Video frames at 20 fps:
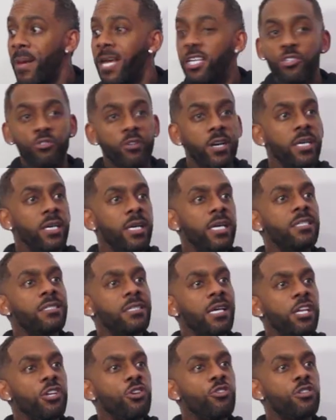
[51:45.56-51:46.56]
veteran is
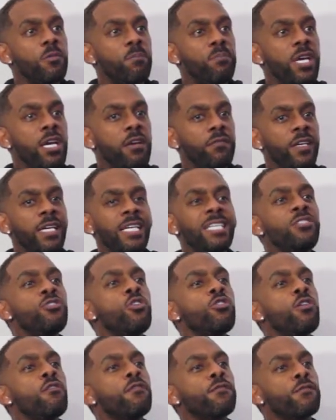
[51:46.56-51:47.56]
telling you to beef, he's
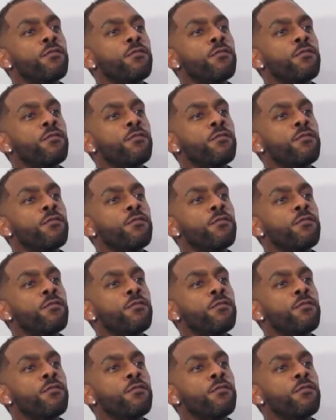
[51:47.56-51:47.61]
not your